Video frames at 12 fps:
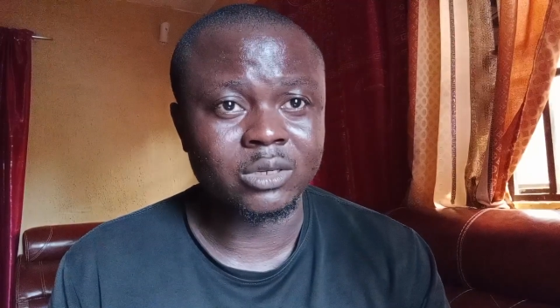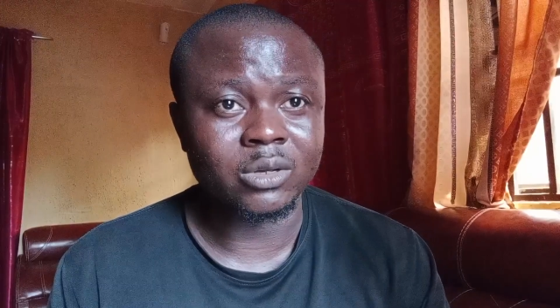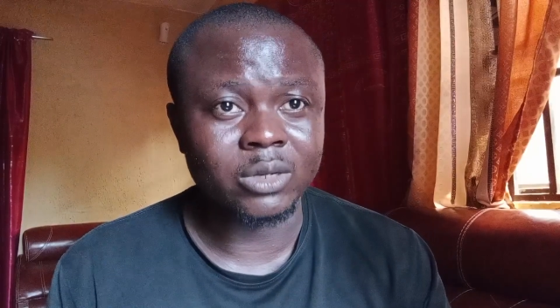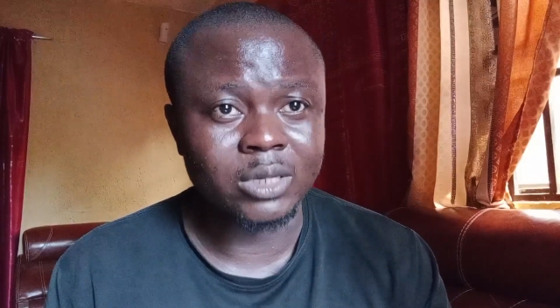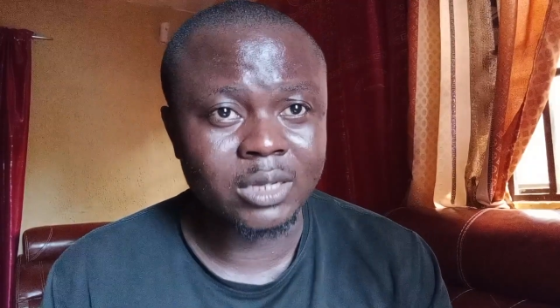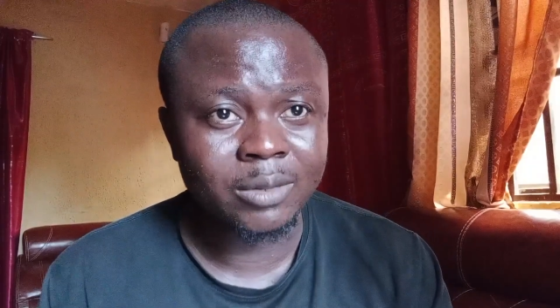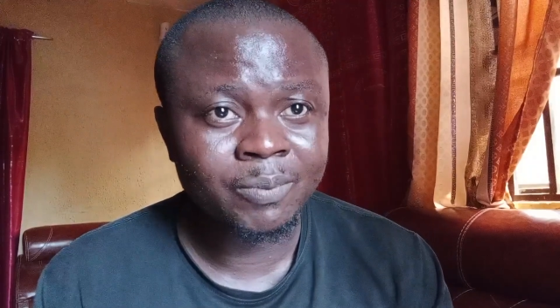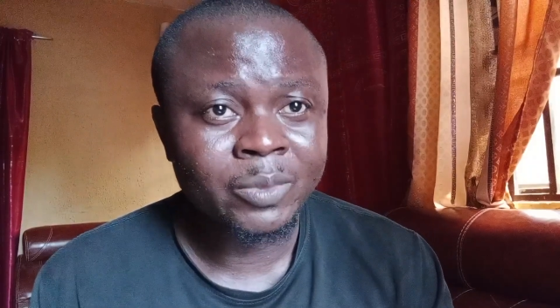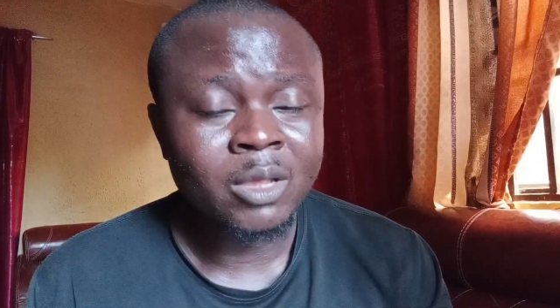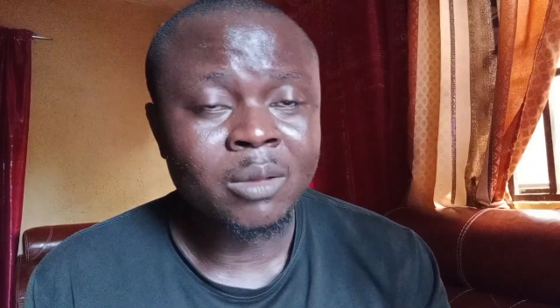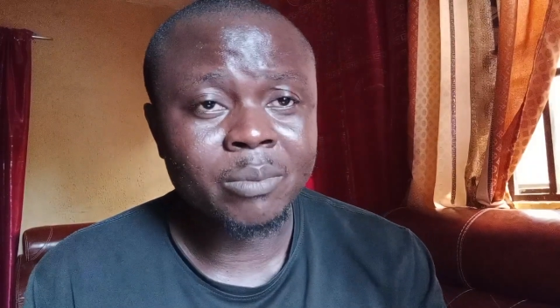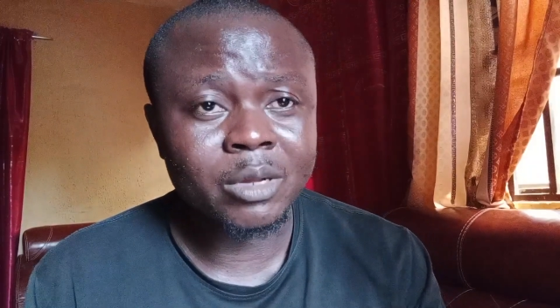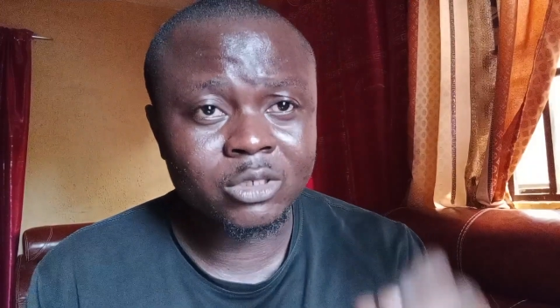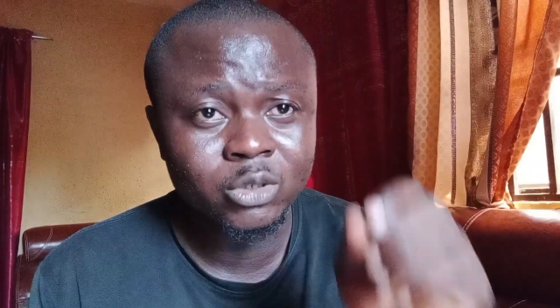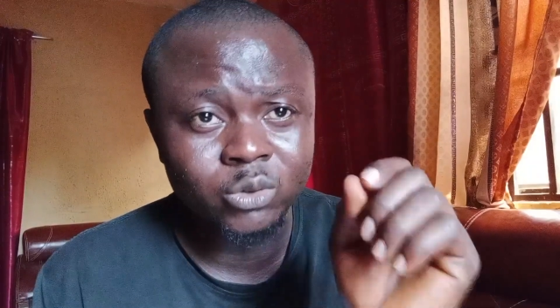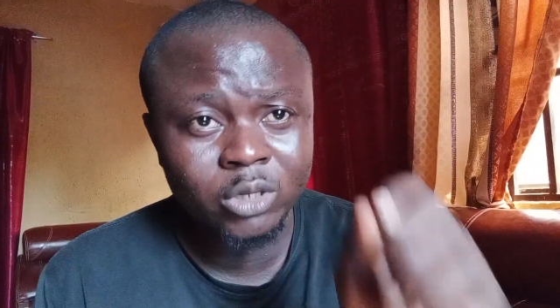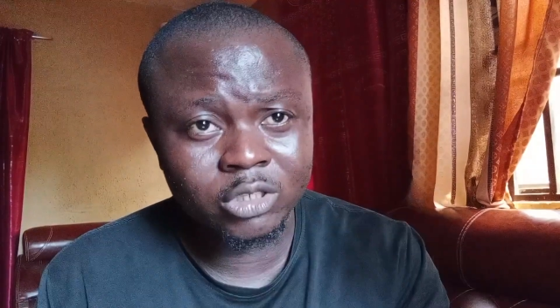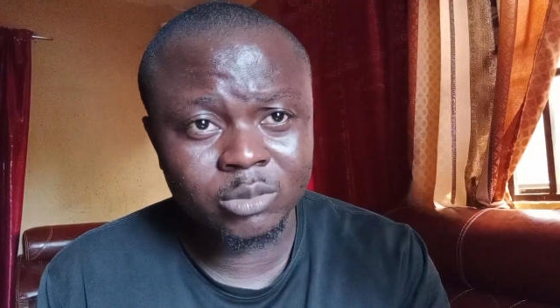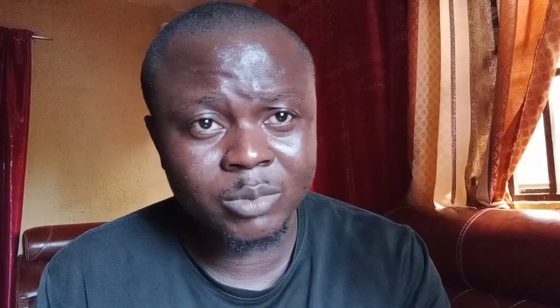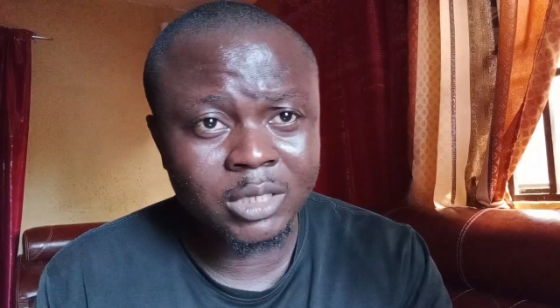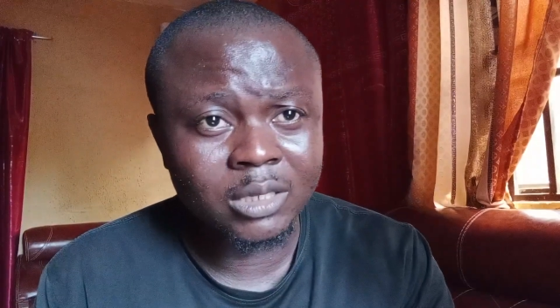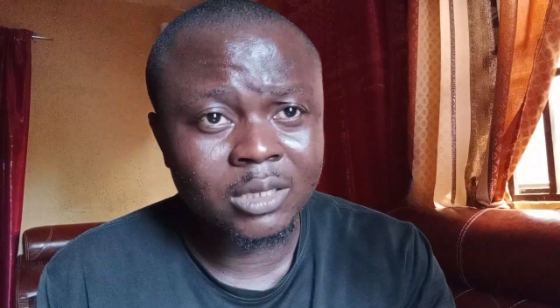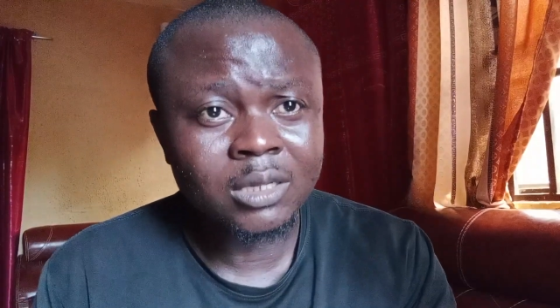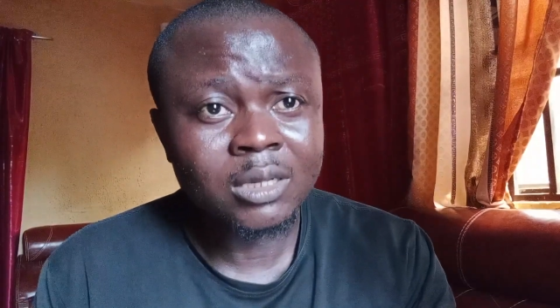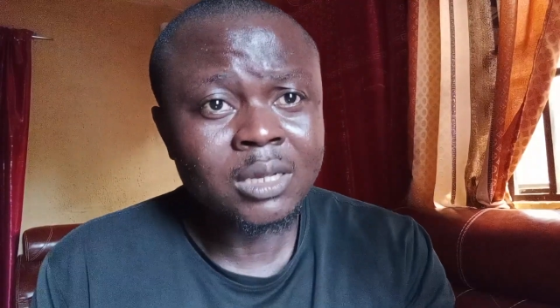okay but trust me